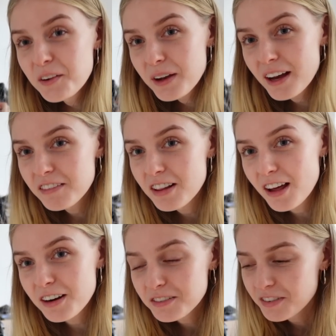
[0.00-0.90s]
We have a
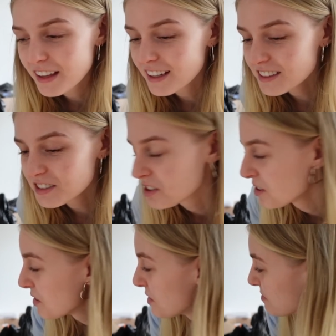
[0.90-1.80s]
lot of things
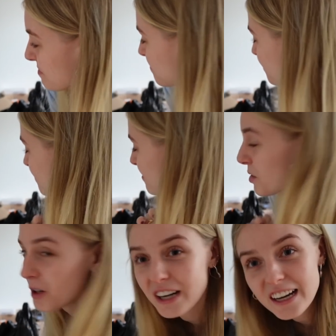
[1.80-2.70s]
to
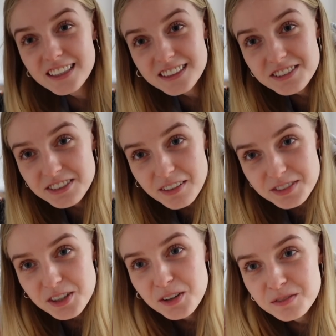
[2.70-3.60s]
organize and stuff,
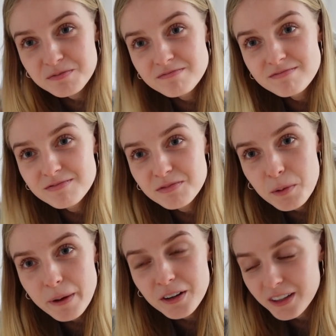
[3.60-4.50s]
so we
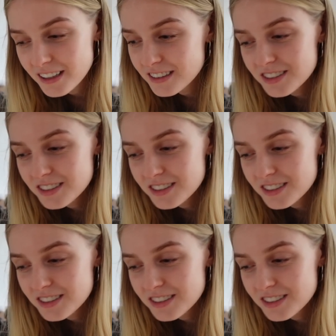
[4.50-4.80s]
better get